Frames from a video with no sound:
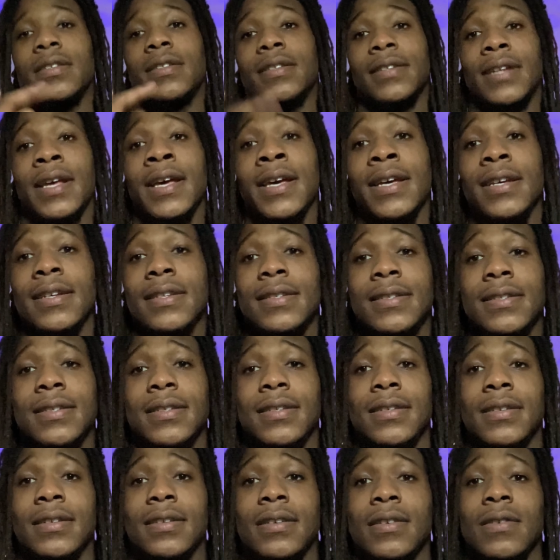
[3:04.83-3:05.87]

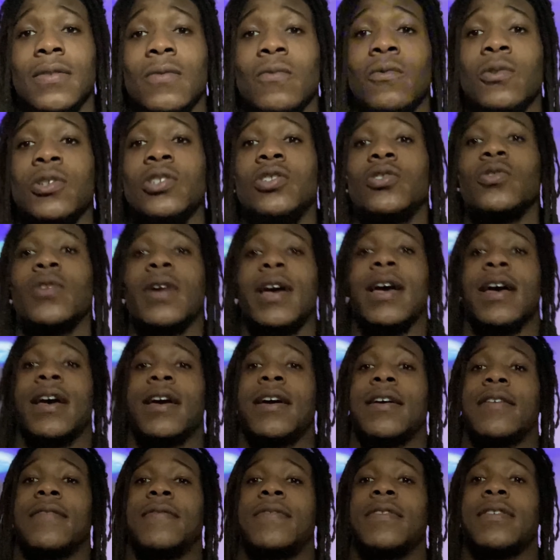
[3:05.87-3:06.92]
Next, once you
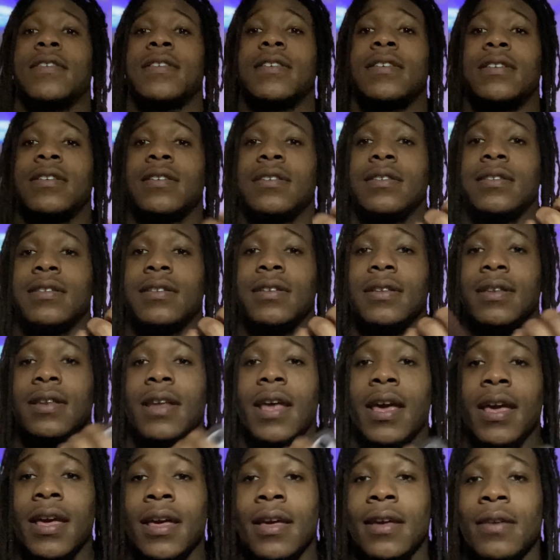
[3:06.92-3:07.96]
have
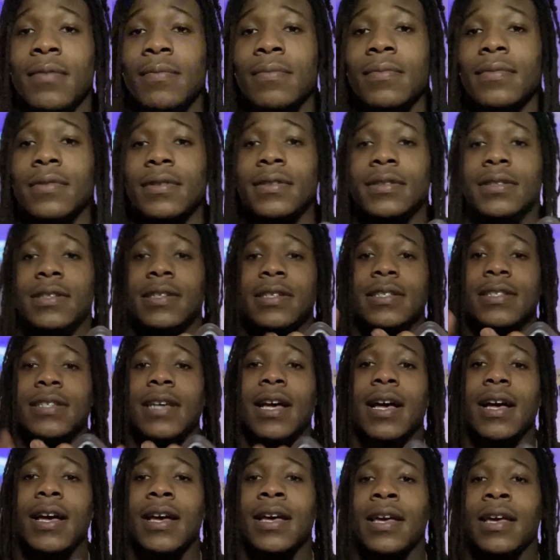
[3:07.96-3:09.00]
name,
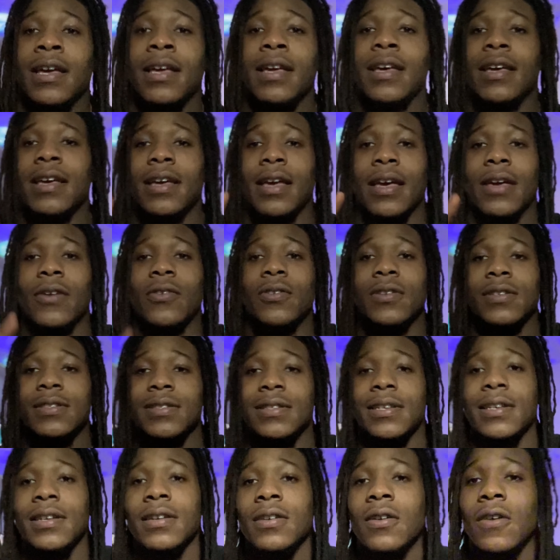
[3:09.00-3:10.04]
design, and you then
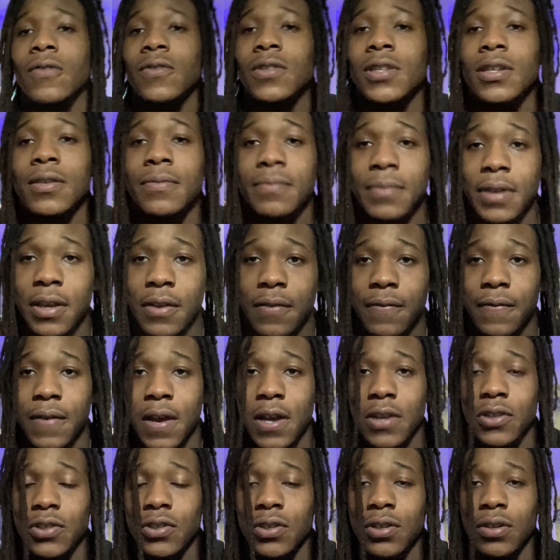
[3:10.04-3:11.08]
send it off to the
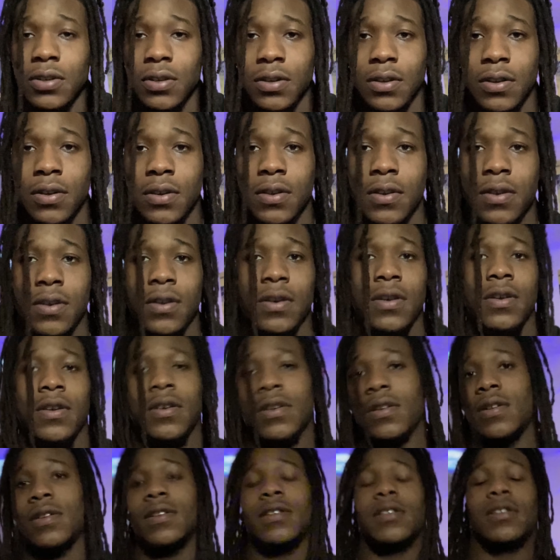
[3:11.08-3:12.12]
manufacturer,
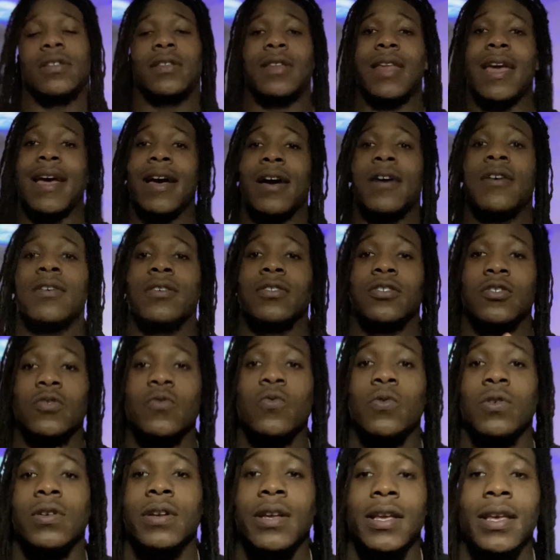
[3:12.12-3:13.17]
now you
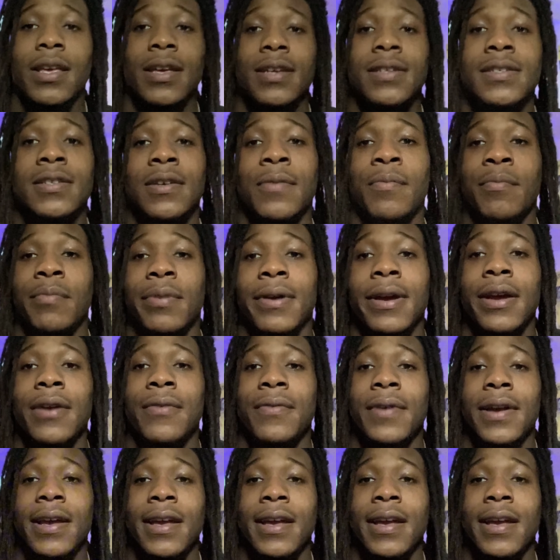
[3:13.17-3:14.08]
want to get some brand